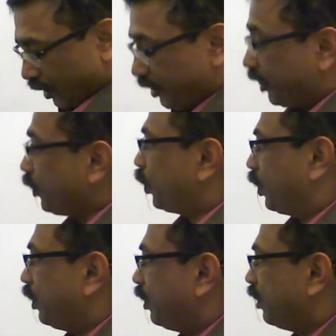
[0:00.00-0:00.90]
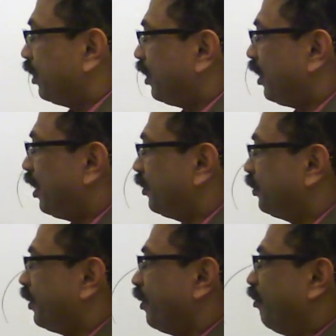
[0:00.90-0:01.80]
cure
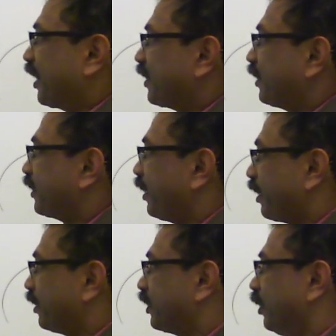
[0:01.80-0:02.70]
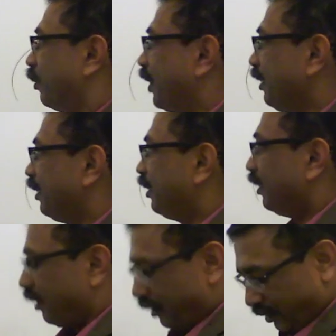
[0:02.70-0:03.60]
of basal cell carcinoma
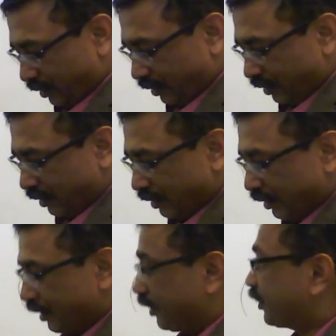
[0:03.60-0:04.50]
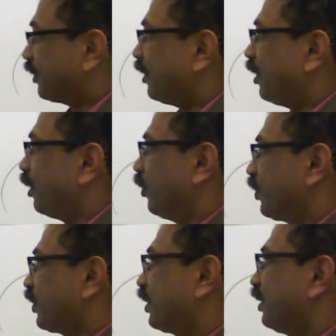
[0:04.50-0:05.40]
is almost